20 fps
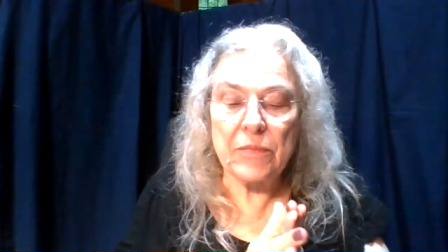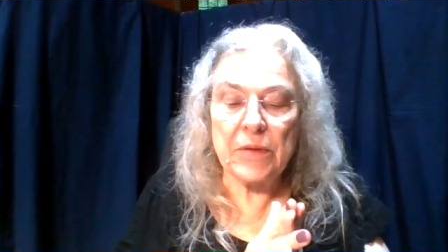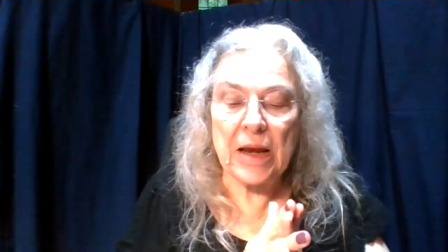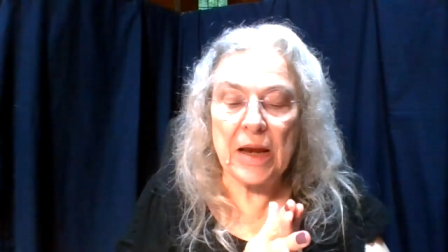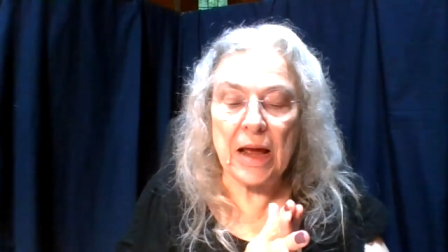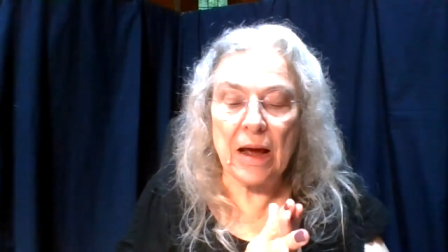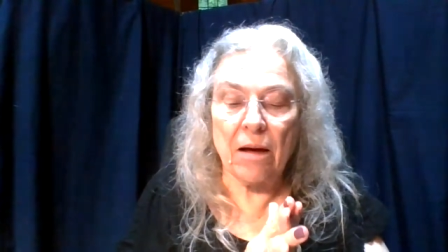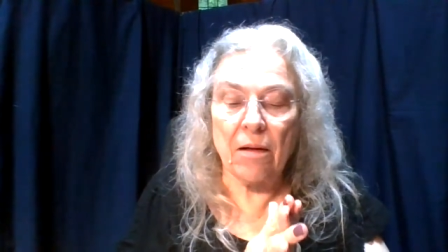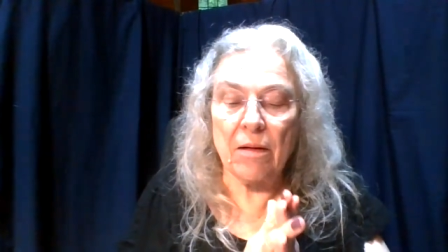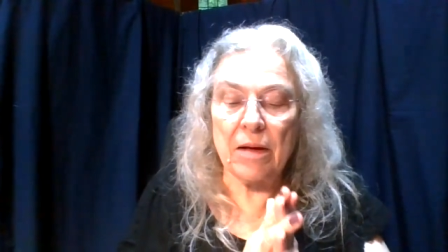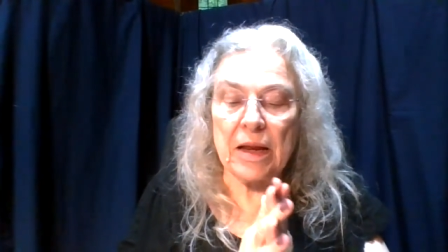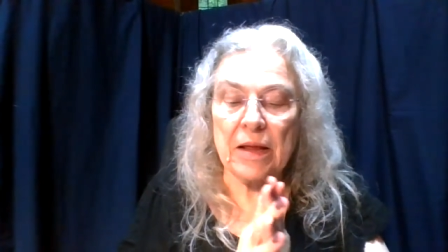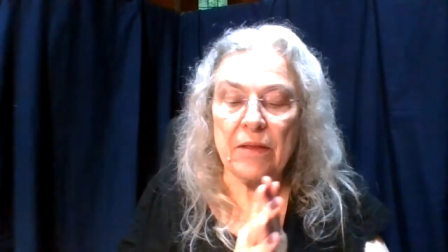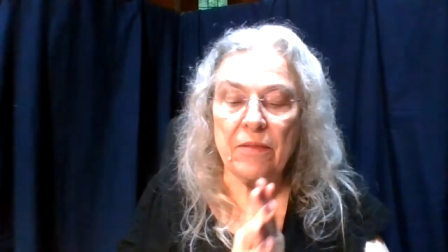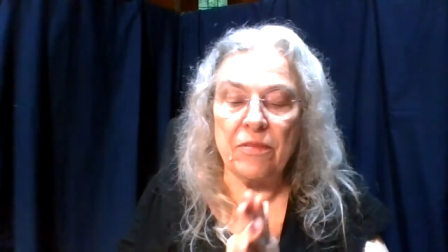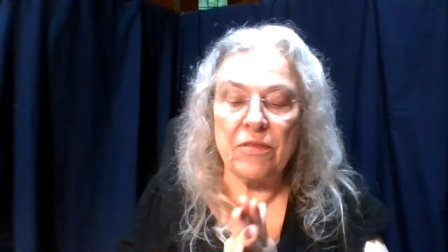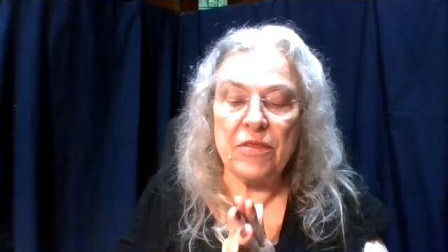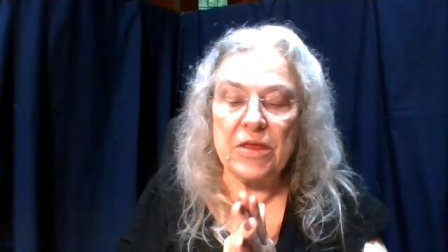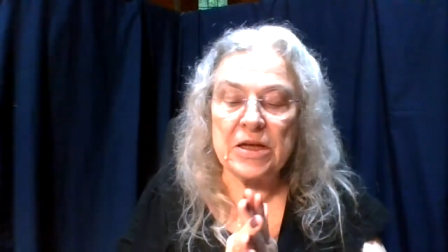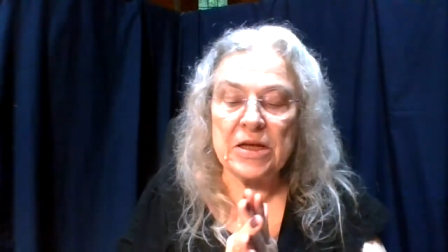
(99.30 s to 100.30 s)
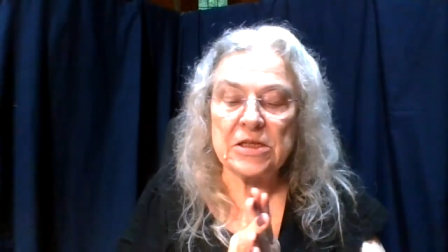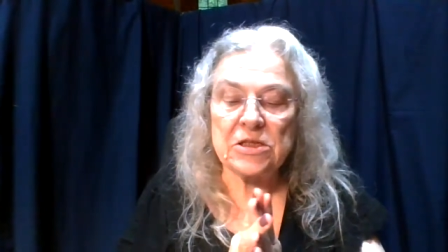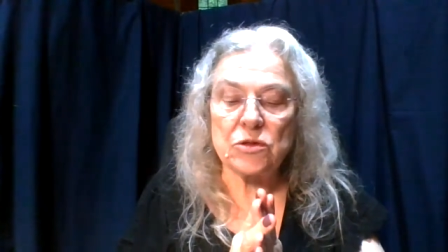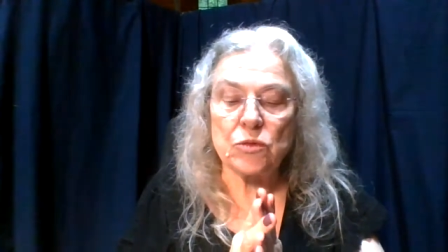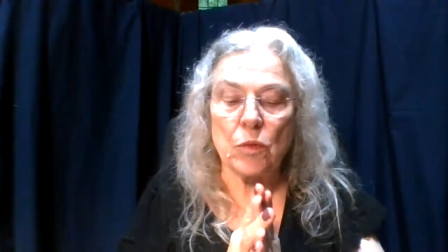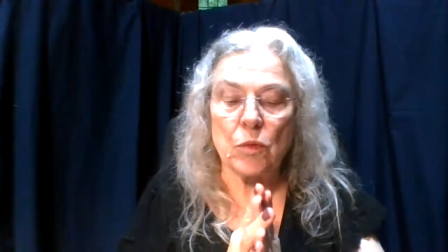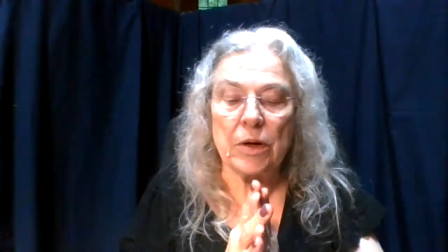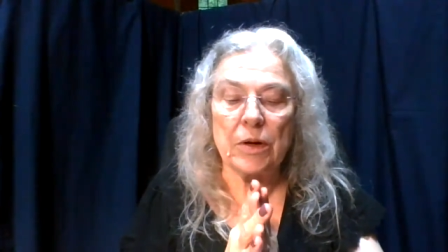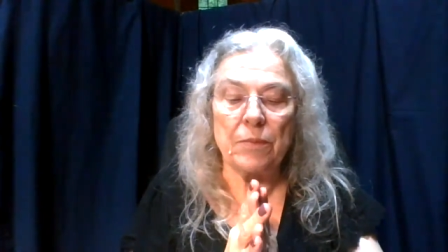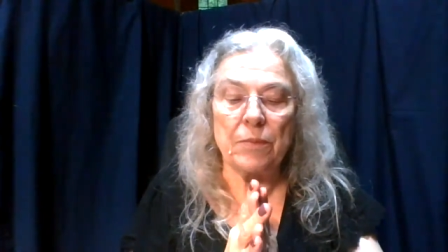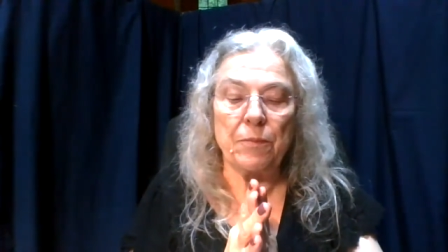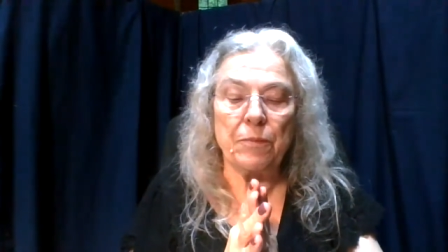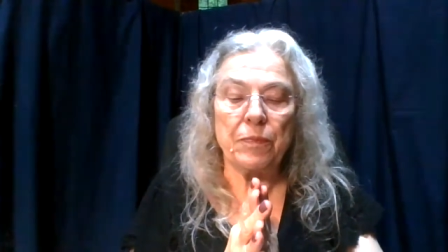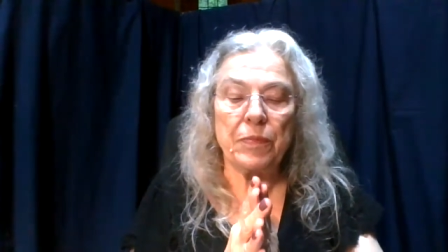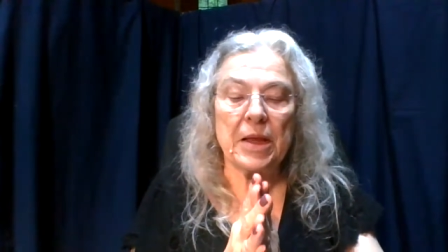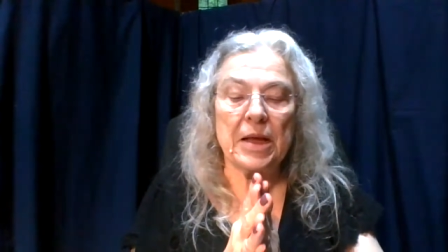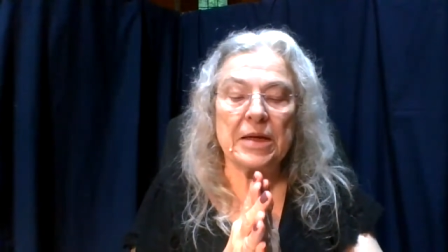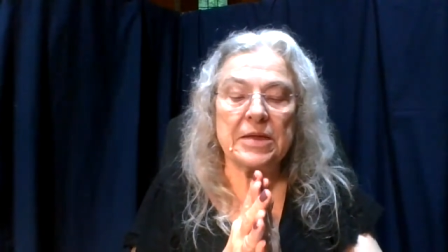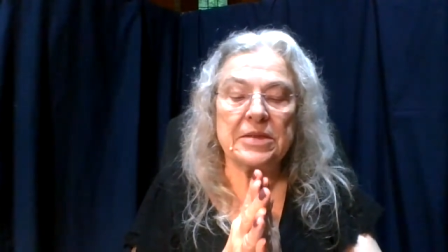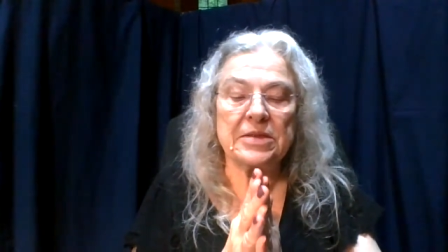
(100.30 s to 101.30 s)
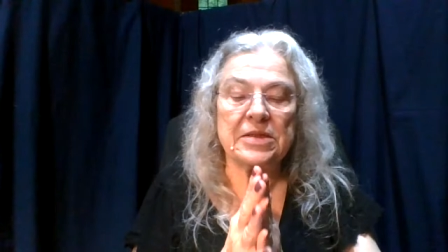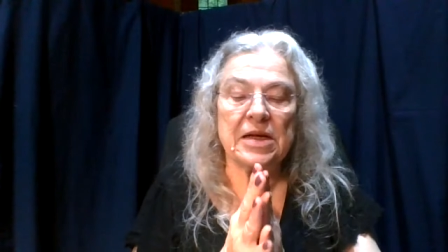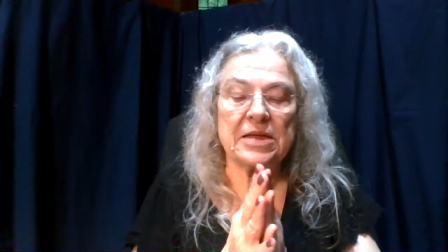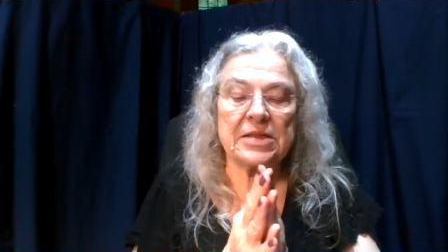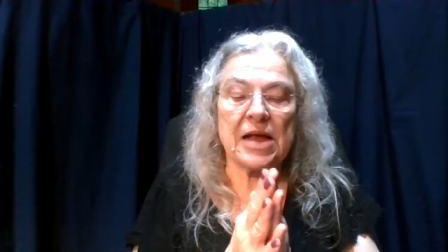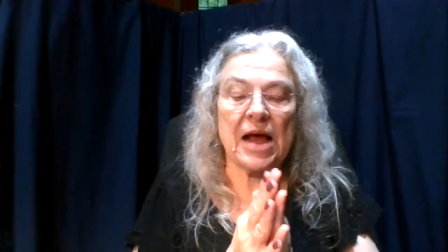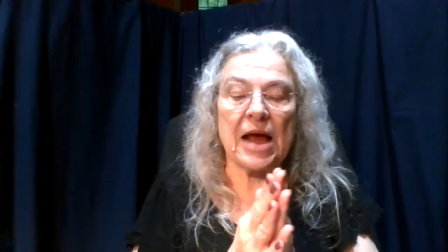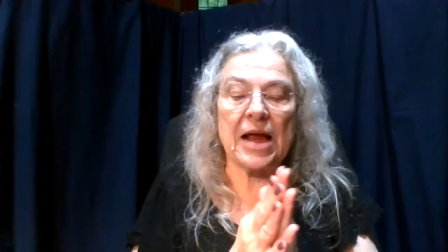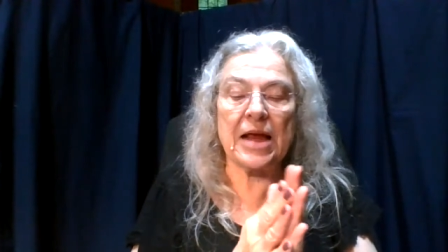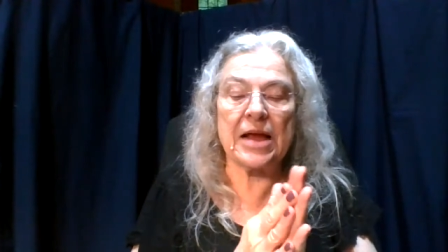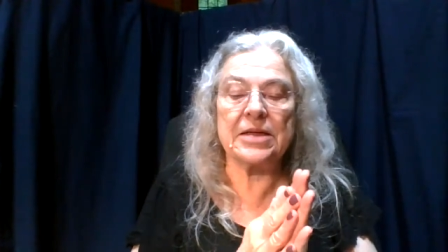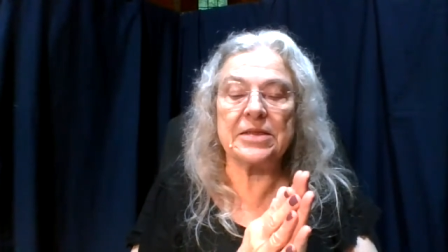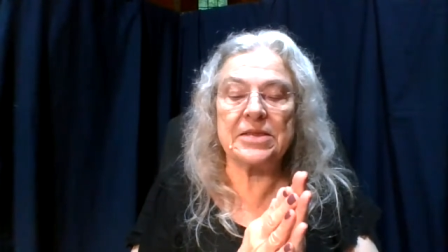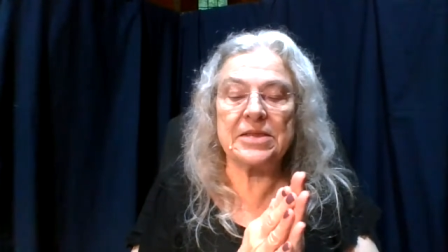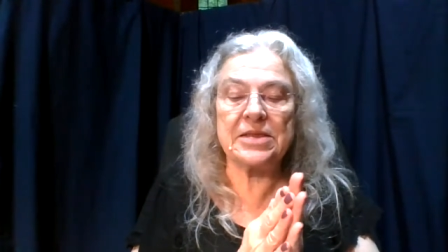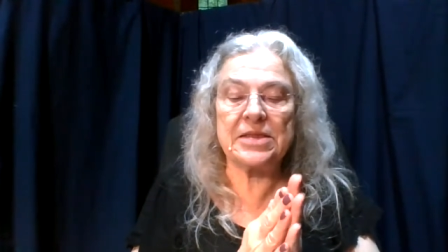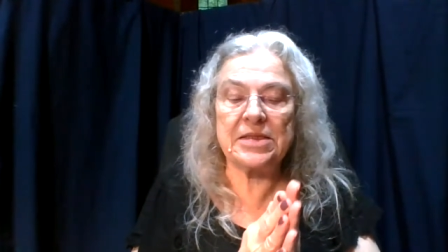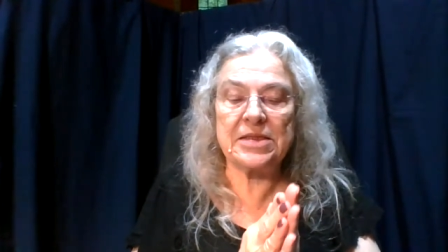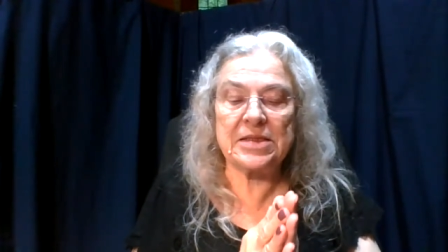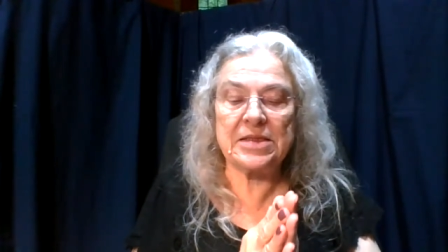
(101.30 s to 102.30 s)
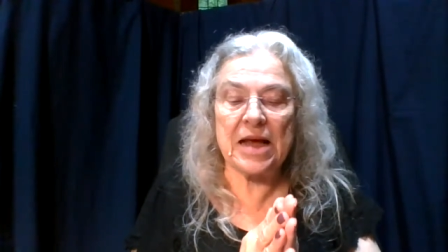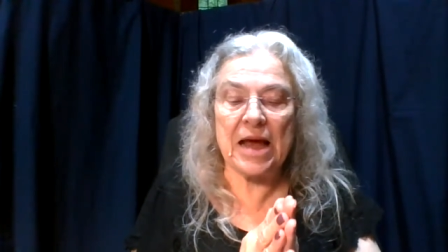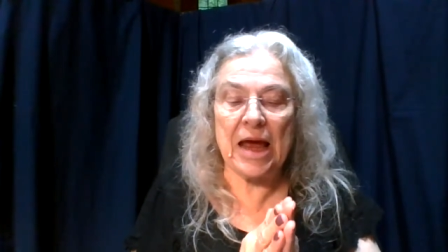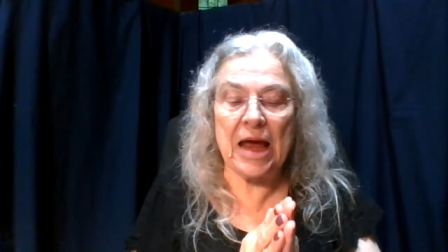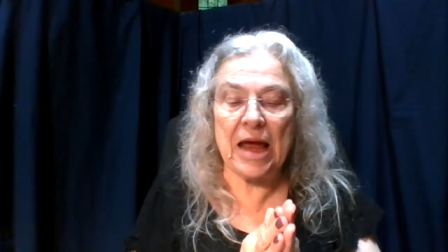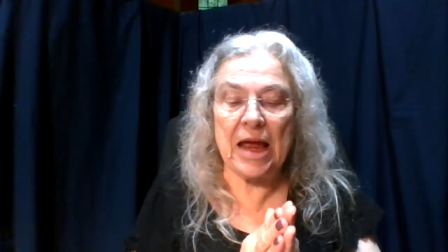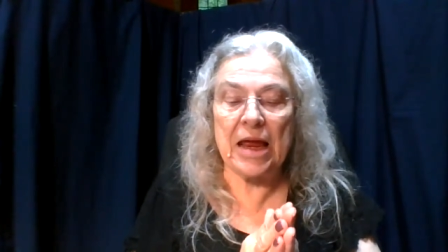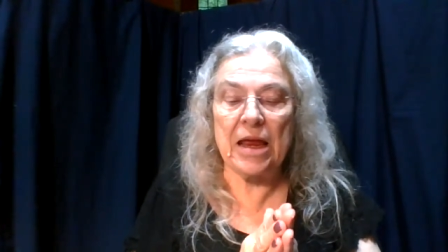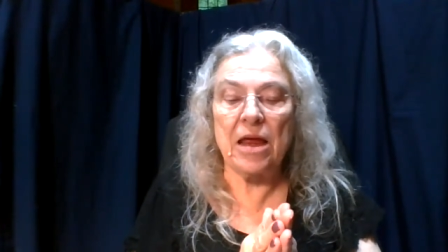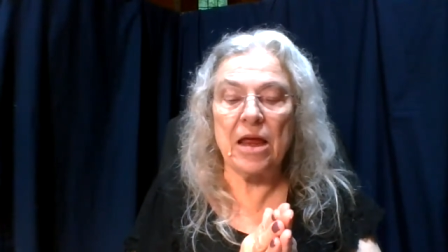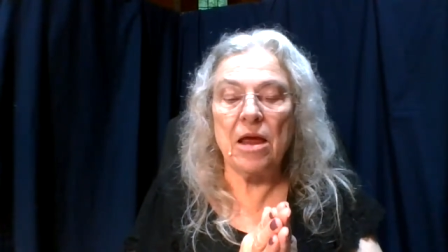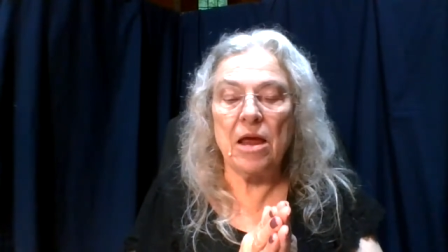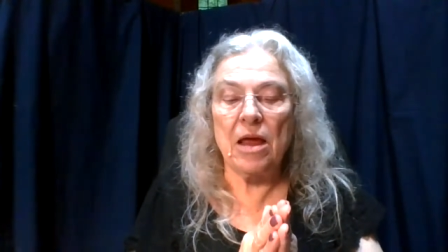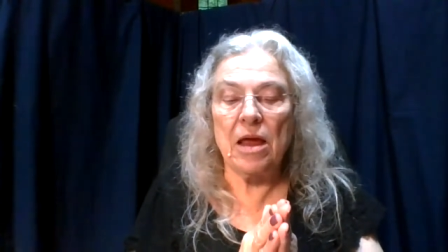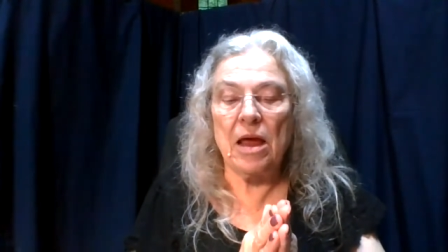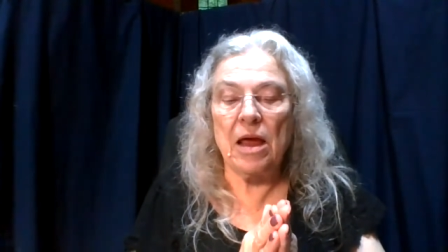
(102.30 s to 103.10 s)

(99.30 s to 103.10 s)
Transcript: Now, in this one, it says, I can say,